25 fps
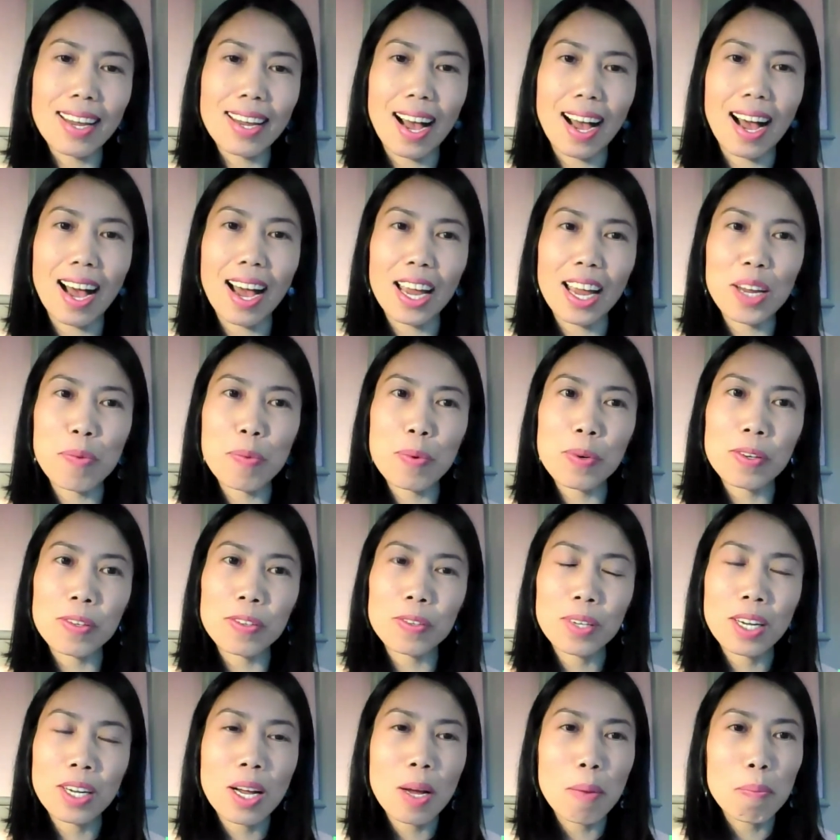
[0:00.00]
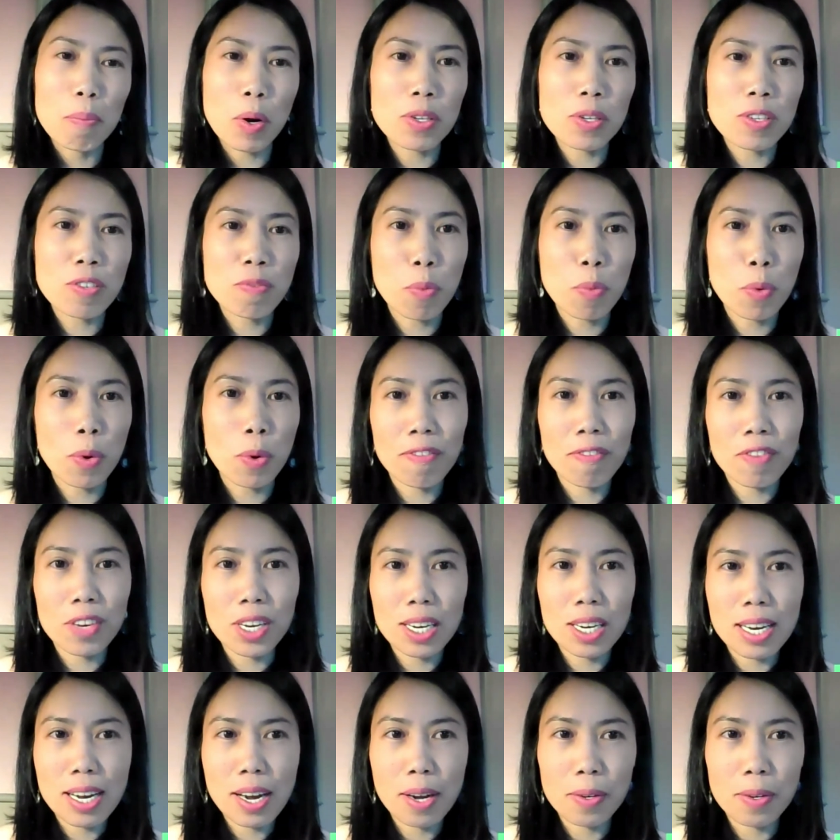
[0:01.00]
I will post more
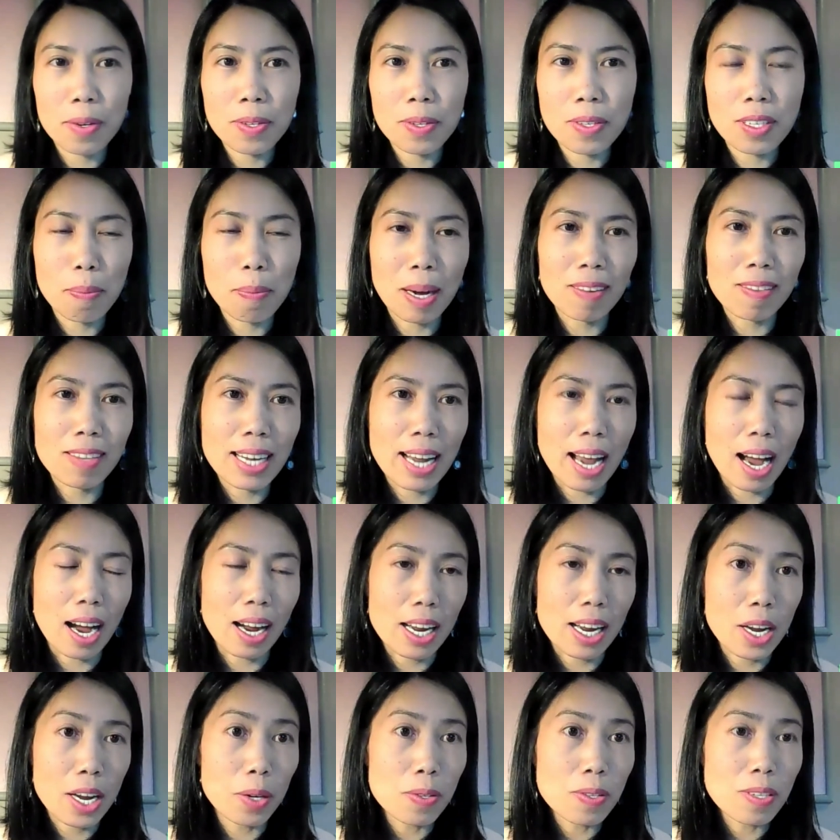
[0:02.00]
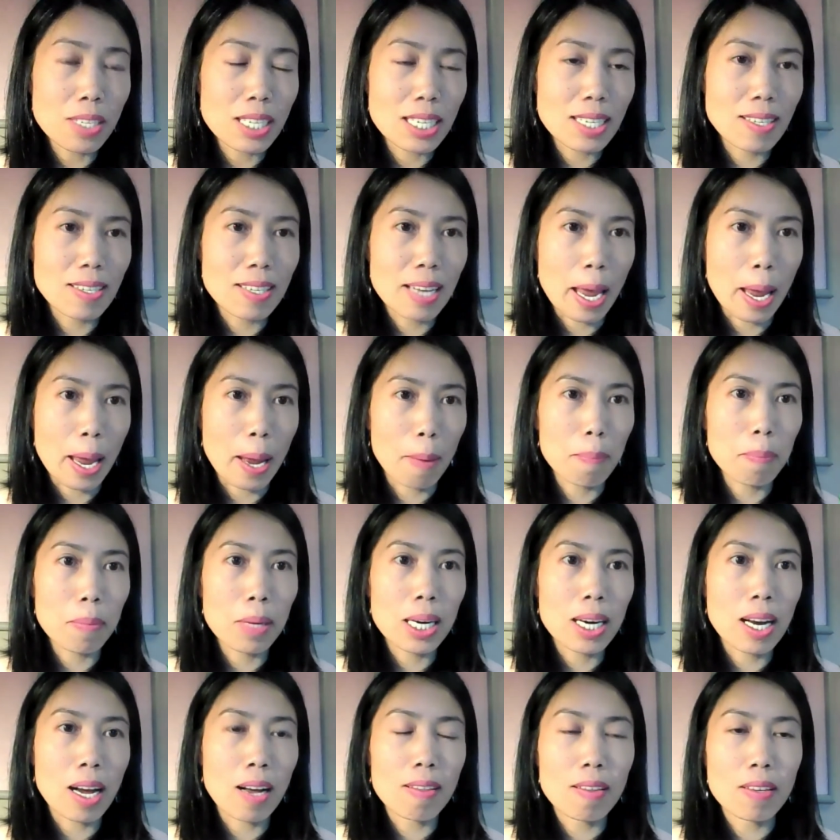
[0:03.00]
videos about the IELTS exam
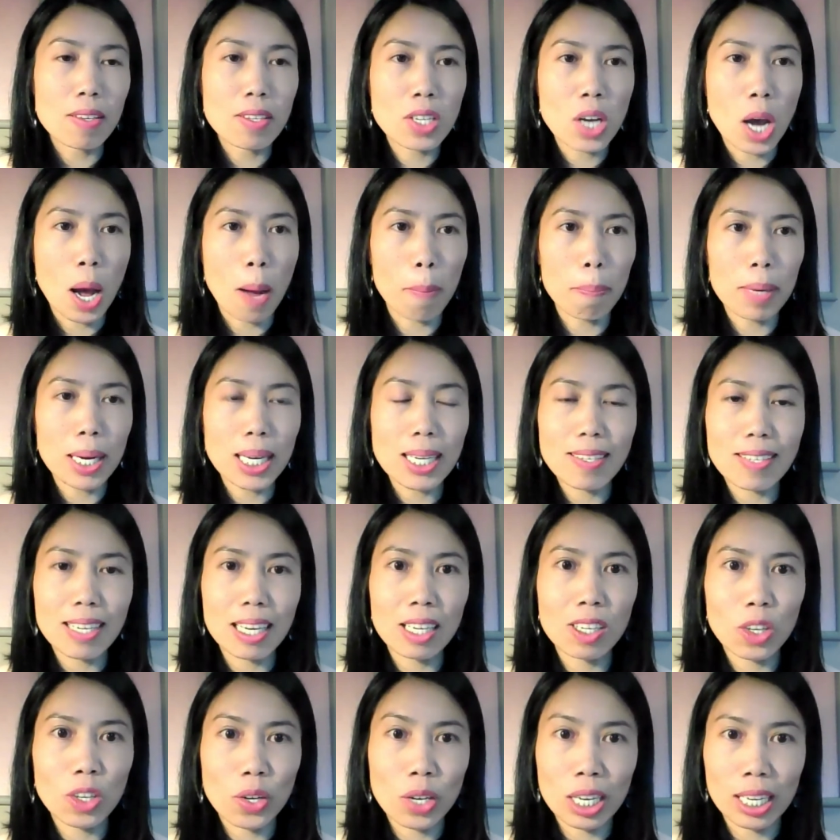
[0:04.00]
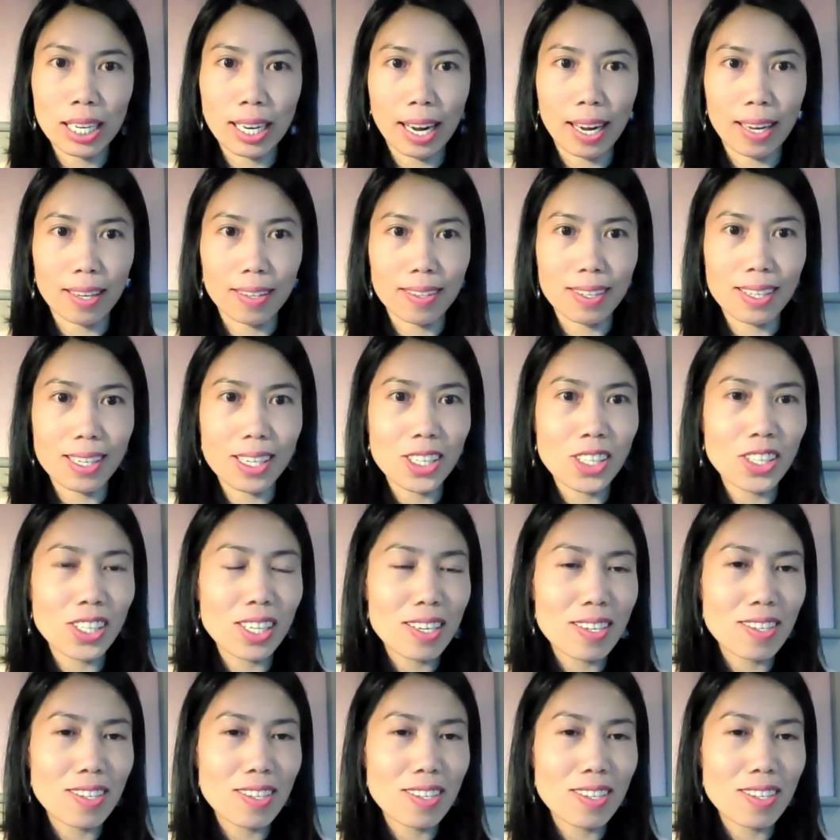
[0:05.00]
and other topics in learning English.